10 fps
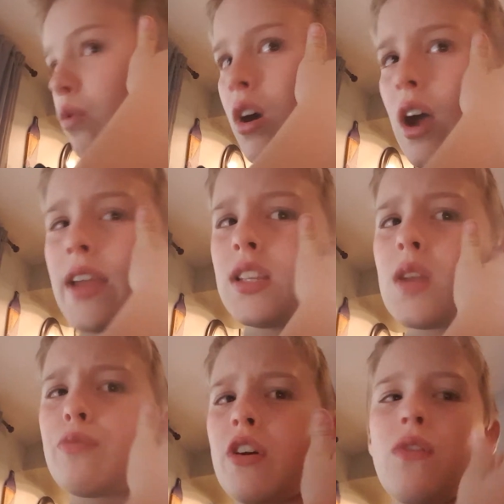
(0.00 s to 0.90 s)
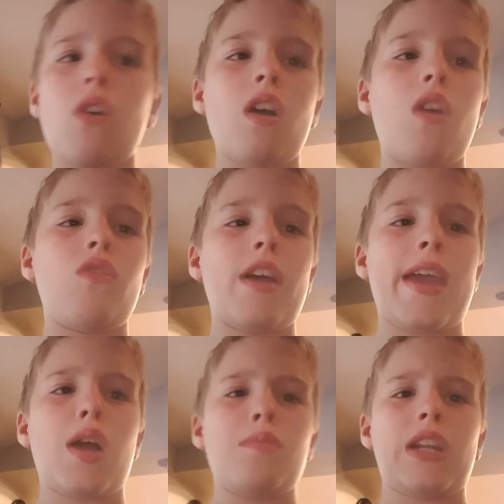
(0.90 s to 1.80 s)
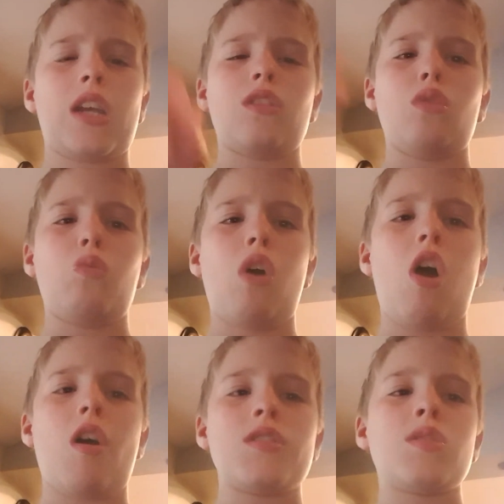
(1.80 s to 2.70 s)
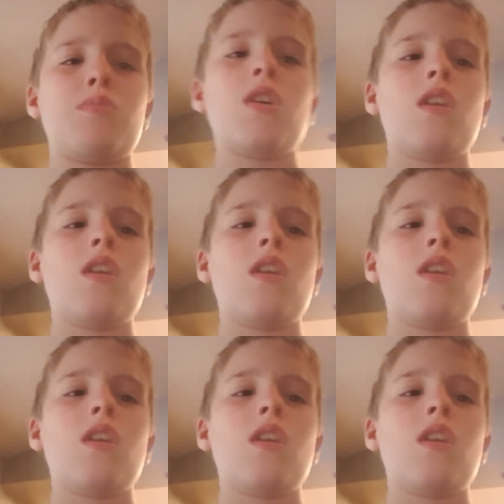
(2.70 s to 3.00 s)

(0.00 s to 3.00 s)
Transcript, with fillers: well, I did prefer over Ant Man and the Wasp